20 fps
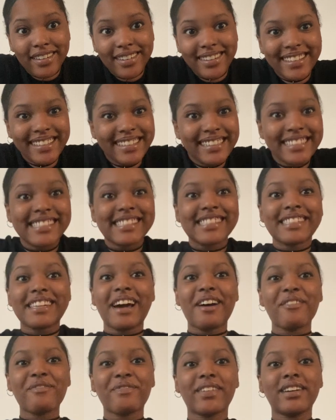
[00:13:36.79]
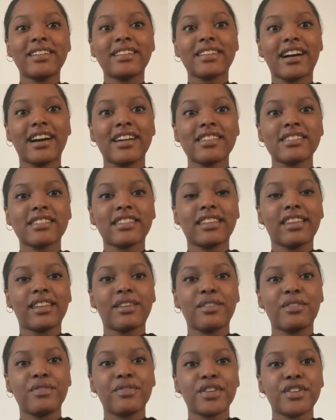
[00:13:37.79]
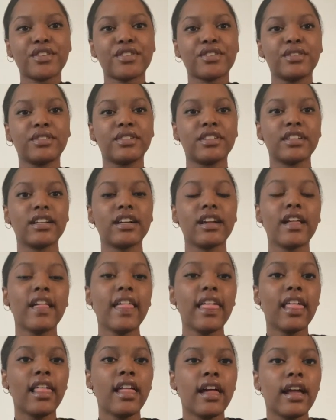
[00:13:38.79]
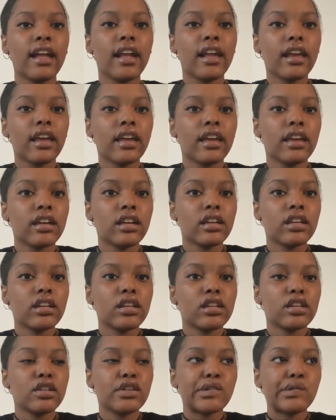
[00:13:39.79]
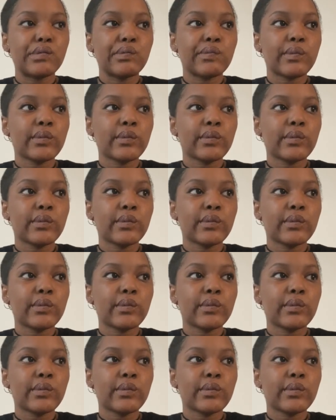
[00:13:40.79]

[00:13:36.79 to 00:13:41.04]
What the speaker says: It's not fun to constantly look over your shoulder. And